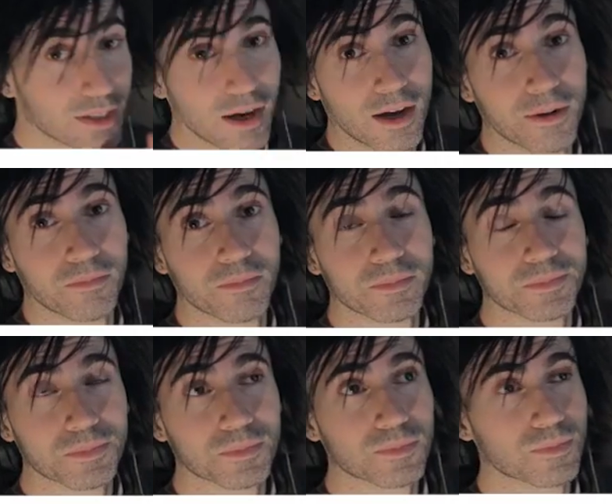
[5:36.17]
time.
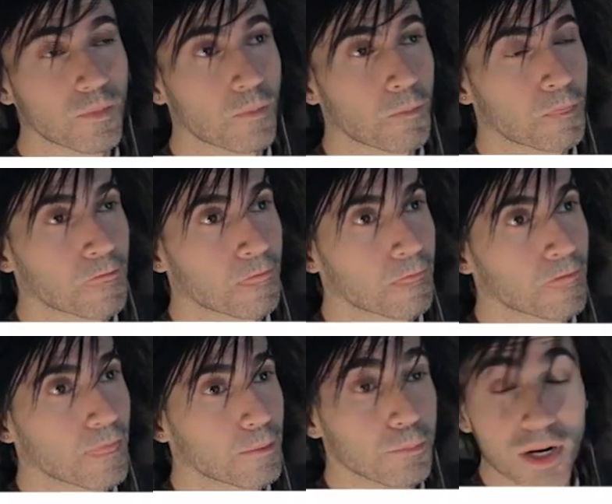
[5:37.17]

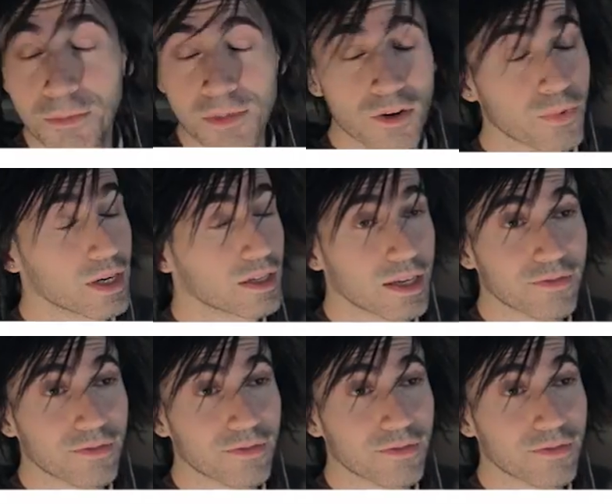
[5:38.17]
But I'm not ready to